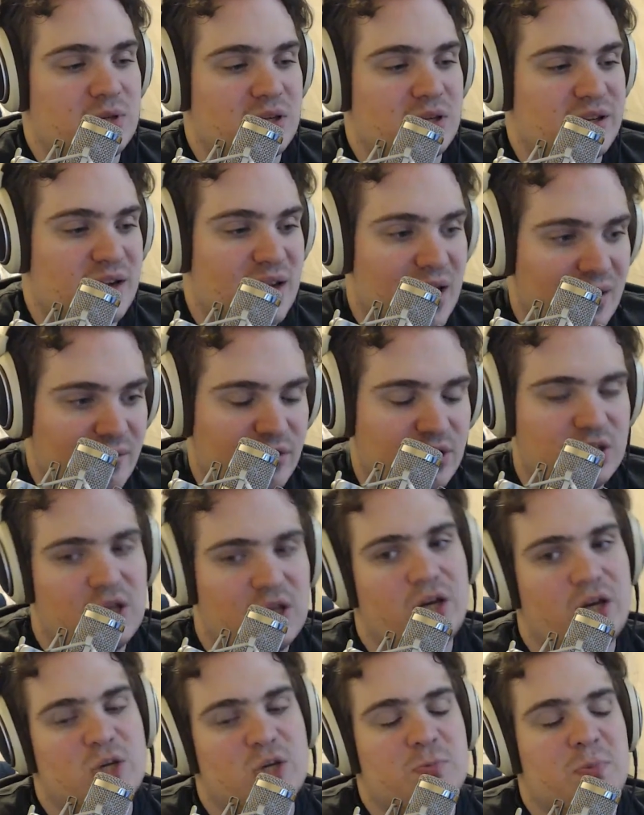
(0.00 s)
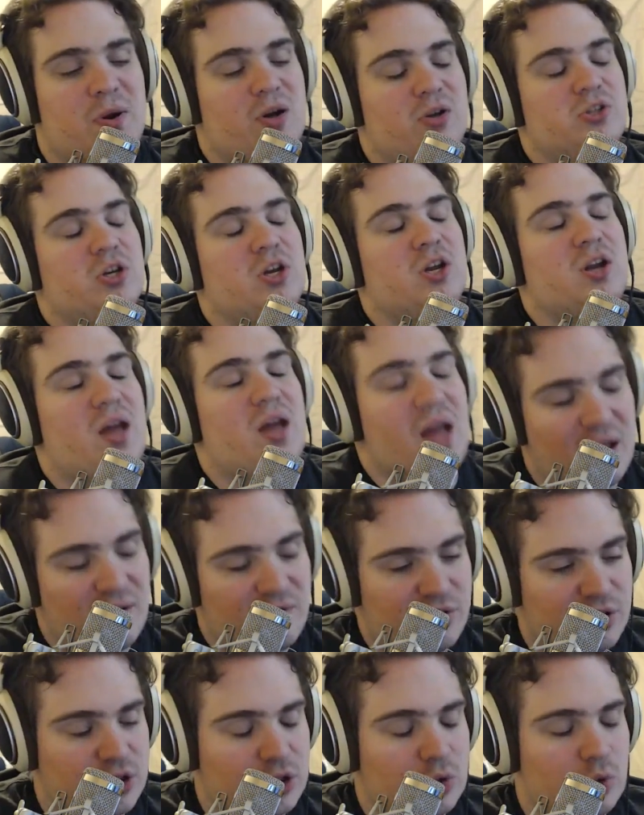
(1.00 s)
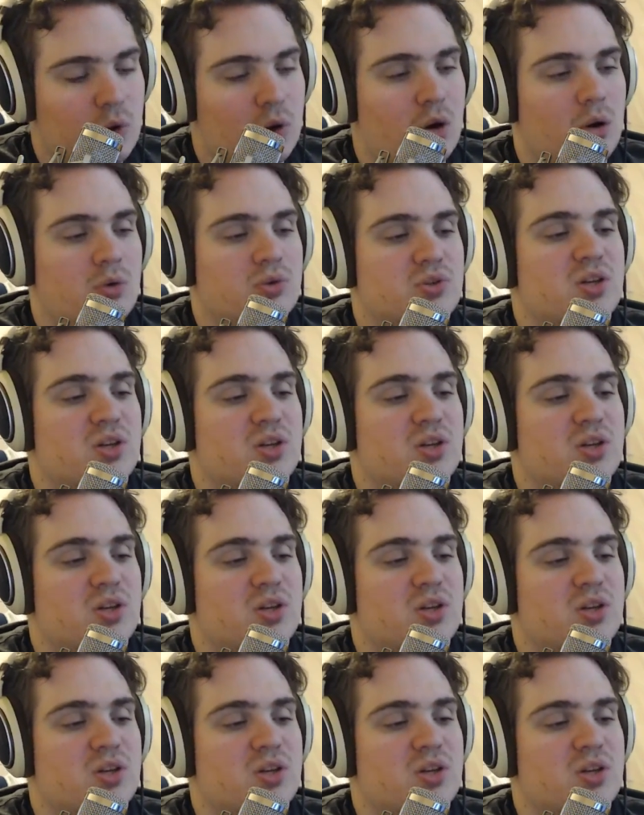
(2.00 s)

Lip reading: It can have the Danish Bears. It can have the Two Hos.